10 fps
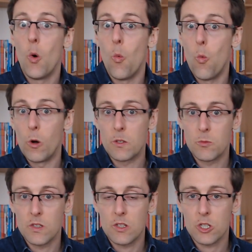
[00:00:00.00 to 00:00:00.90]
what a
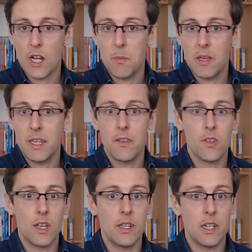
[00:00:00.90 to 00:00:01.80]
research gap
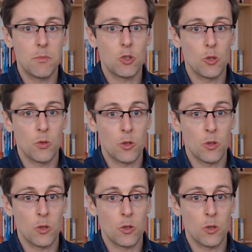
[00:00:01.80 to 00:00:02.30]
is, and then I'm show,